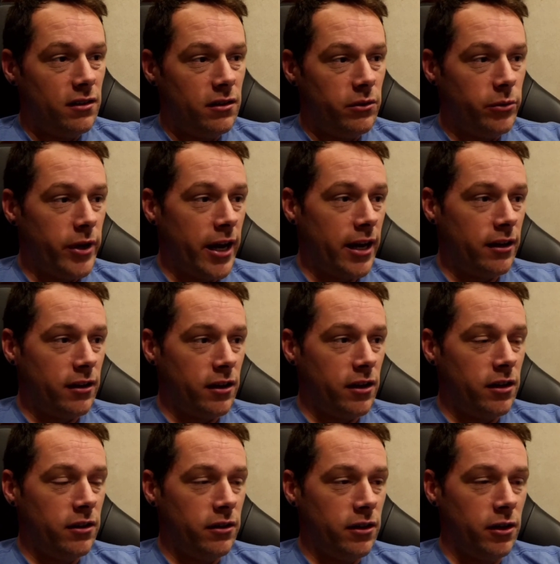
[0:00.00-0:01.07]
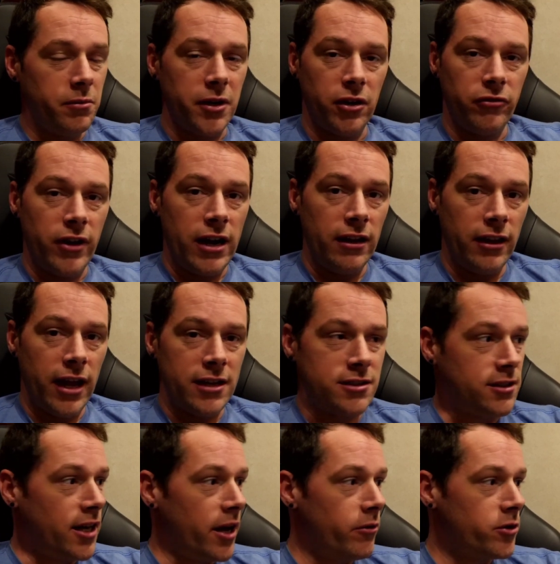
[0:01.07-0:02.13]
We had a little bit of rain
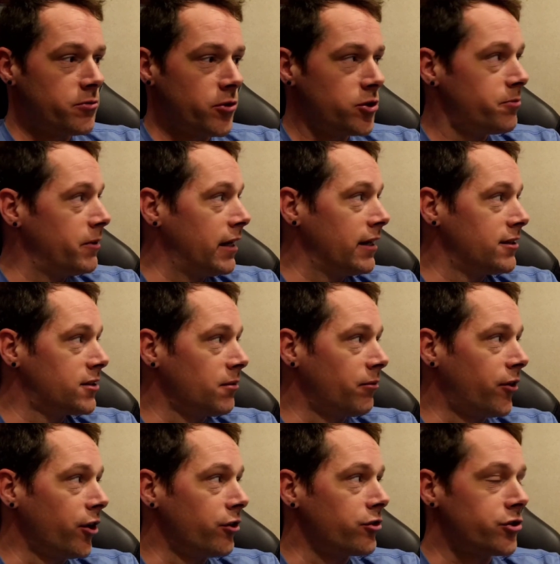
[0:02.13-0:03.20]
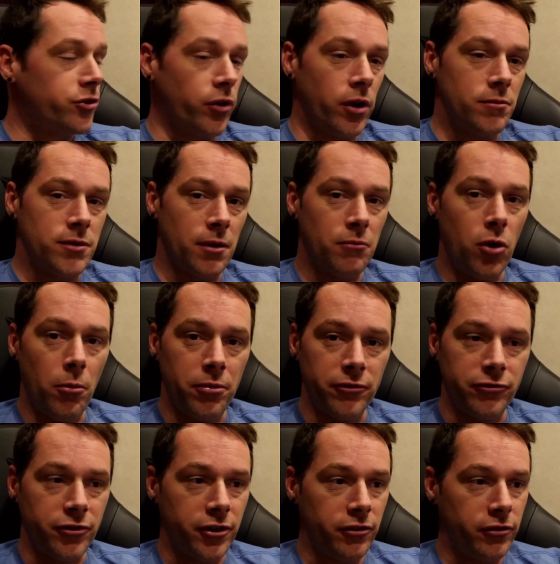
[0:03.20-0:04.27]
last night. We're supposed to be getting some thunderstorms. I'm
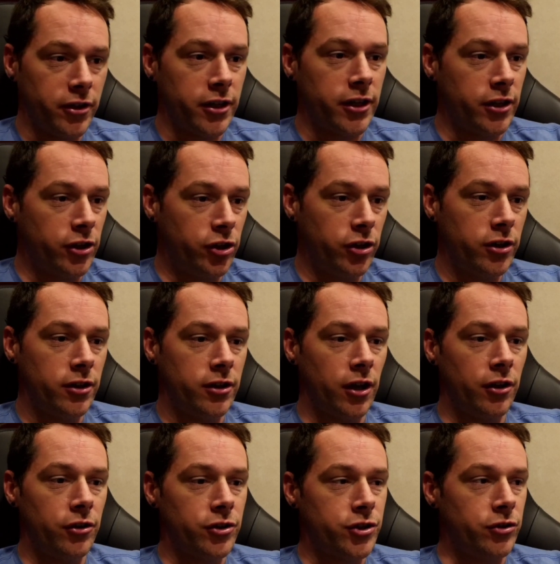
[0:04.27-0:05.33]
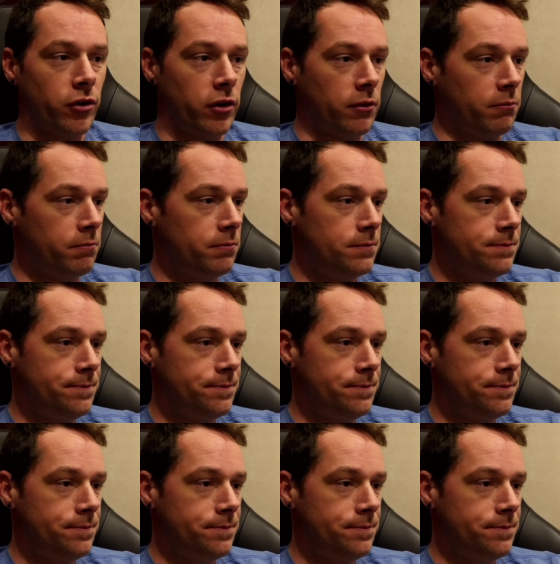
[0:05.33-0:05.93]
hoping for a really good thunderstorm.